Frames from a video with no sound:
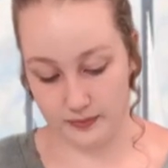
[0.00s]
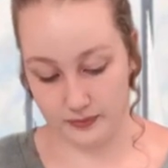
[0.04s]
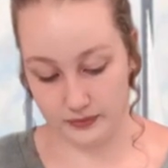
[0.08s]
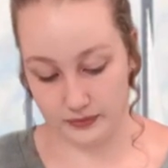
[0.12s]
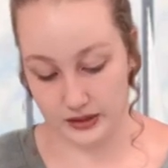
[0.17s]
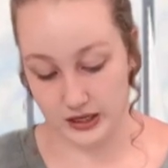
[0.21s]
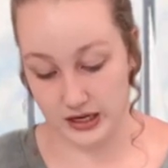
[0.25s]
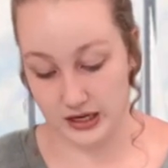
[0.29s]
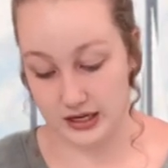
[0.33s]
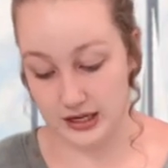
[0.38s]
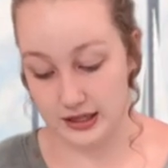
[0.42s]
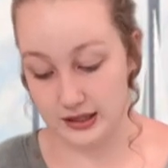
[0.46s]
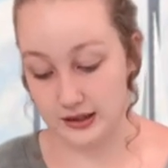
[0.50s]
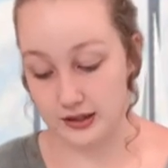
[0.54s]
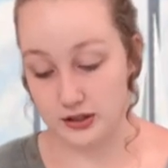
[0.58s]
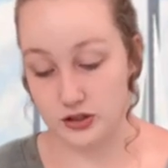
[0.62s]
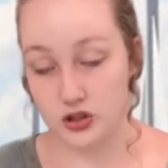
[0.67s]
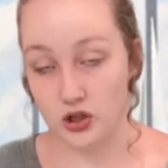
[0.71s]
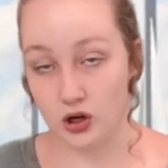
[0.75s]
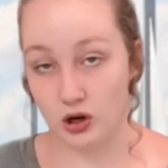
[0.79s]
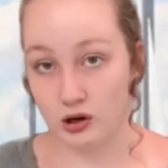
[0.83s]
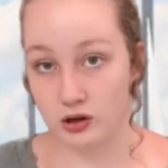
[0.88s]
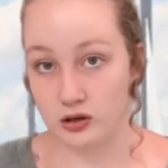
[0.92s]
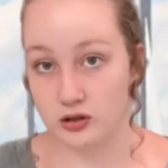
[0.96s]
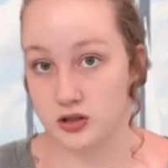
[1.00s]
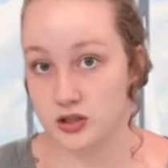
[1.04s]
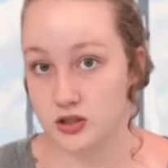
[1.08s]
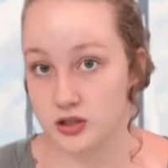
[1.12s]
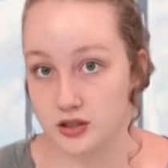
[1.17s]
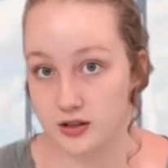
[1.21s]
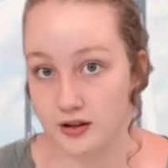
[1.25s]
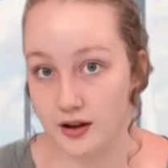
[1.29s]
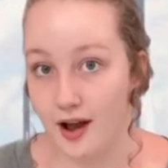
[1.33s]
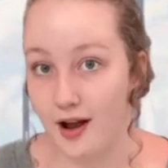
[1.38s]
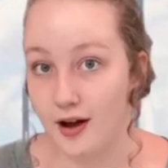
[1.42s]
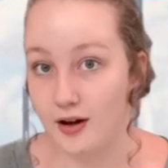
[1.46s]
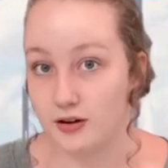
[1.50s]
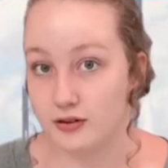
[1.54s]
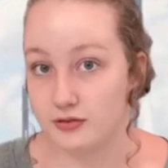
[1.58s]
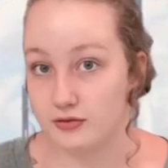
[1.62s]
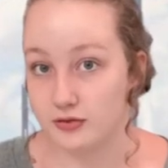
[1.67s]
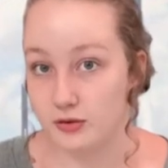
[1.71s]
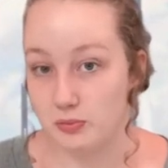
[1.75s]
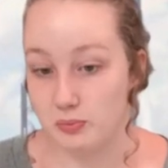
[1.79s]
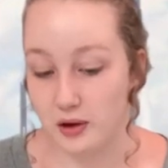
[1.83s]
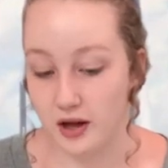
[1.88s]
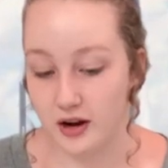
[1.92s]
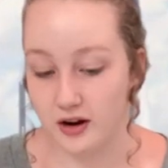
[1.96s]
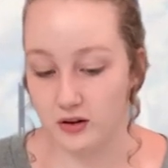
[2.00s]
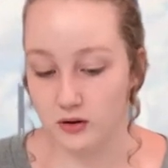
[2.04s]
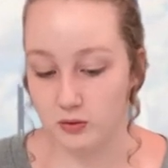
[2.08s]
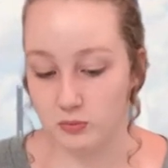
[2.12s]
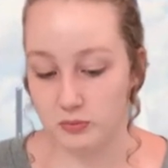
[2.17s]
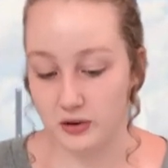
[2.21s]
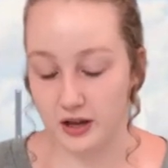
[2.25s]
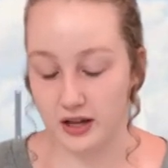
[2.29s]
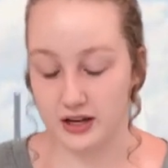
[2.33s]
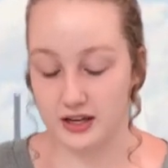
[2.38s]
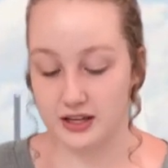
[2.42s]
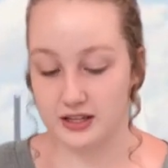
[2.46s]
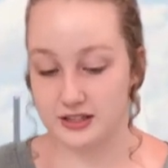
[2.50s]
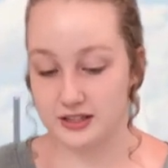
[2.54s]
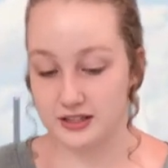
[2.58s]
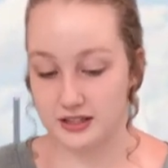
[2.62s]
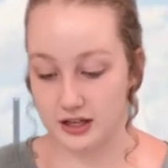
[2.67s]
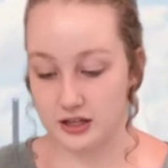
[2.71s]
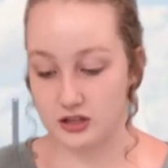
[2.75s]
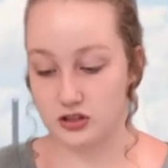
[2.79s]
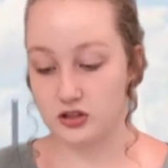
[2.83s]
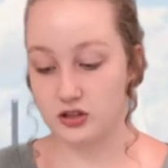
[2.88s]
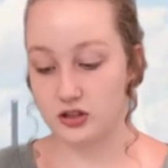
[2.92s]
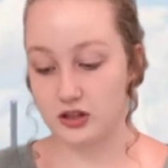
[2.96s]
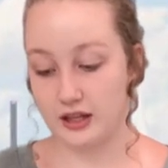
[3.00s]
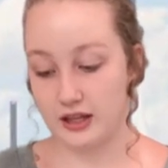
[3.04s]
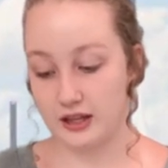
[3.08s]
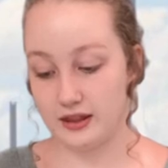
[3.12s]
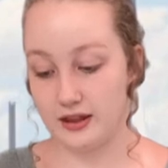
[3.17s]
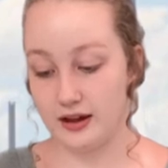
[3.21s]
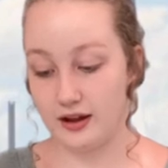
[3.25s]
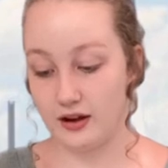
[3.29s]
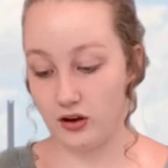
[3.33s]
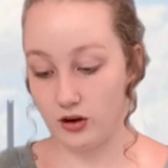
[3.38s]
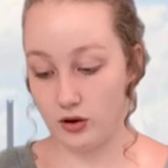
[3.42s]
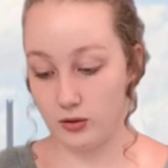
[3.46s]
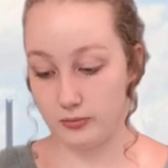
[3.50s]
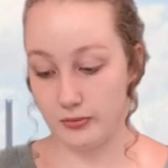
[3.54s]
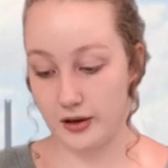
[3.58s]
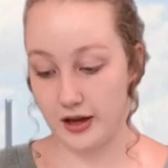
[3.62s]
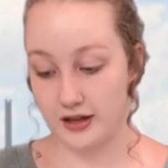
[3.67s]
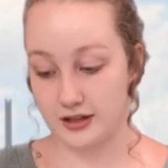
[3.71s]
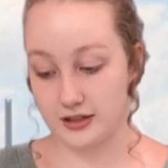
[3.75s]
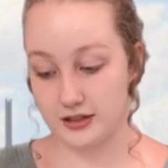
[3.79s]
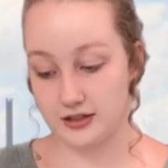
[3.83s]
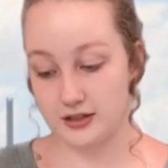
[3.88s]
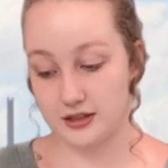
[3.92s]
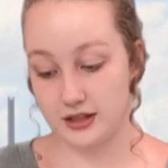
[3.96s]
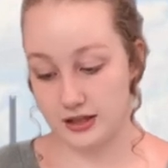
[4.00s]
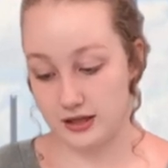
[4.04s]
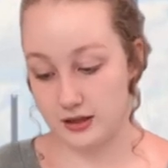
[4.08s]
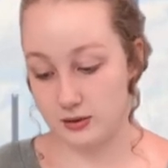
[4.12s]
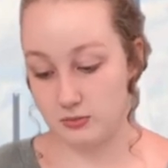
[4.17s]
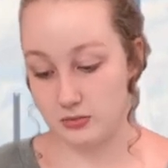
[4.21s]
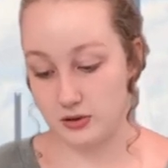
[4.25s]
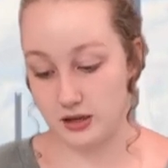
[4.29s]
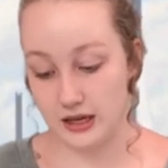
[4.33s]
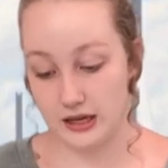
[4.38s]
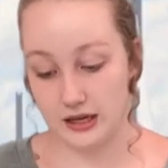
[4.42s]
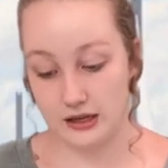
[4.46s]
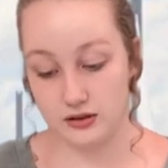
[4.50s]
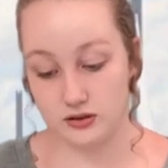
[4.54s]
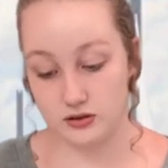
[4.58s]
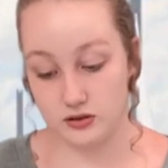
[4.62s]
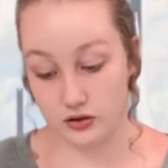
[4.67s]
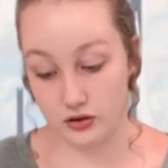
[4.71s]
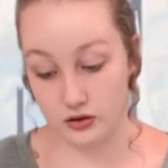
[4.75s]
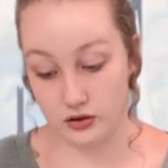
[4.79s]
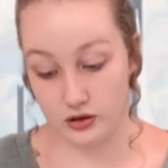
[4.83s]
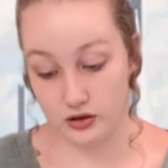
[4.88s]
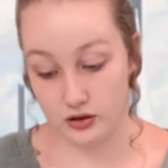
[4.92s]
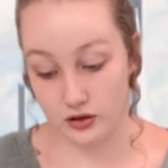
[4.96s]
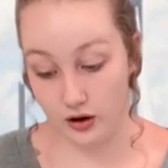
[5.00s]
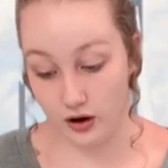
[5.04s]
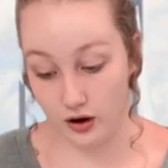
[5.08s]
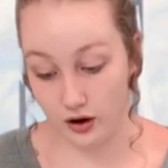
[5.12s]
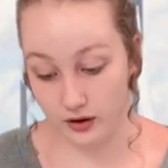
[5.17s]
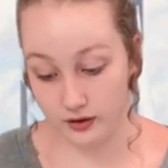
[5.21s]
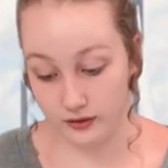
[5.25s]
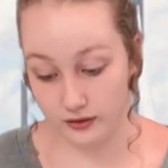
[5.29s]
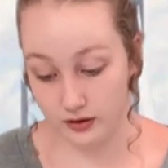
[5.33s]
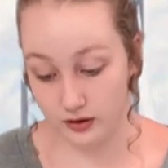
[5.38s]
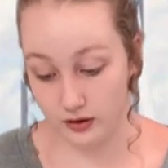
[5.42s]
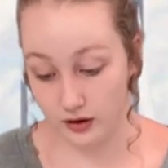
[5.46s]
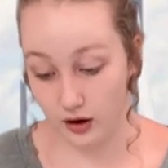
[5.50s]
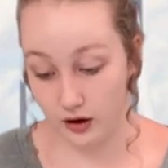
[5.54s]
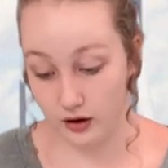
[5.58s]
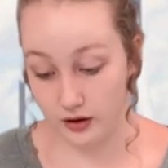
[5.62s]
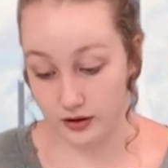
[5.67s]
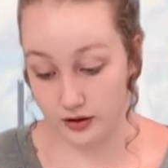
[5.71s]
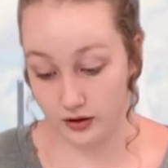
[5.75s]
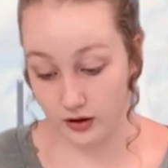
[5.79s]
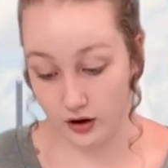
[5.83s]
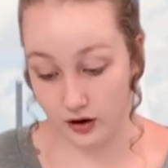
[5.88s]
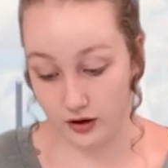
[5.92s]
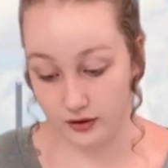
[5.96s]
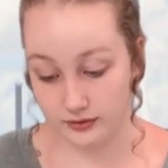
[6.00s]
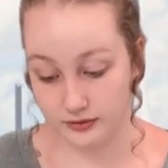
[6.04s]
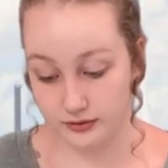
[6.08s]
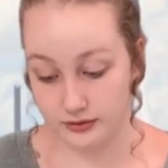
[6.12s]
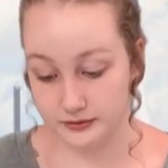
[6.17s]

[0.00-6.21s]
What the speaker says: taking the charge out of the metal, but essentially they are magnets that can be turned on and off.